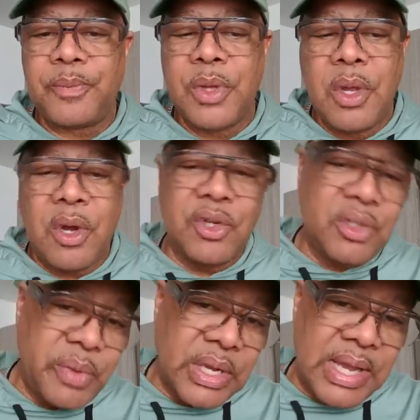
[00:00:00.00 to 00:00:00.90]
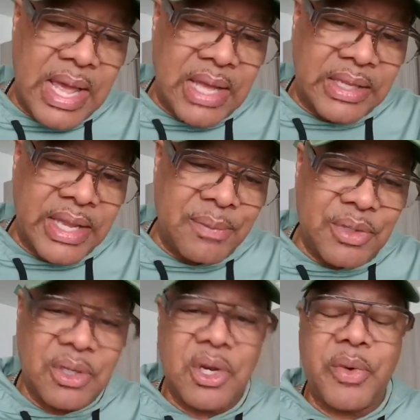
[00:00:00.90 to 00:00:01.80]
or do we allow them to
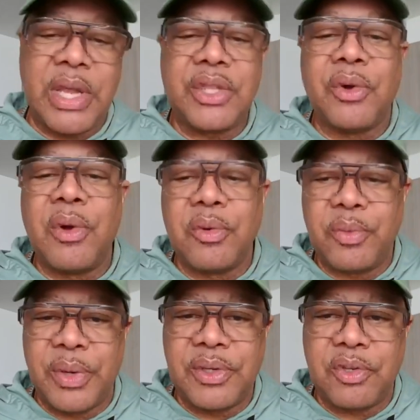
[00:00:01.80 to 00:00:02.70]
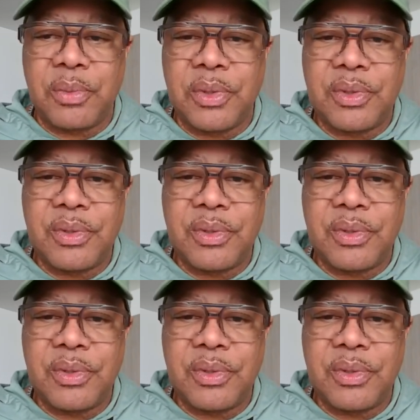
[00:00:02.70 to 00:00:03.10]
create their own principles?